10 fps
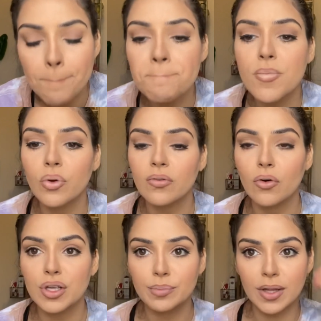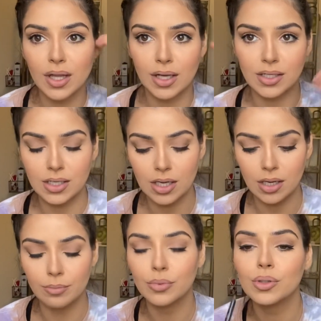We've always been like a
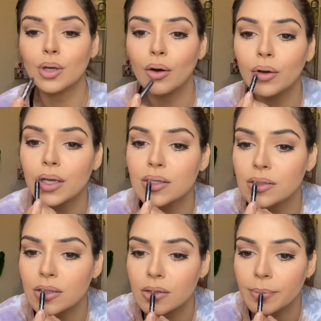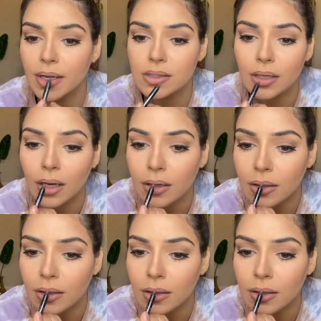team, so he's just the best dad.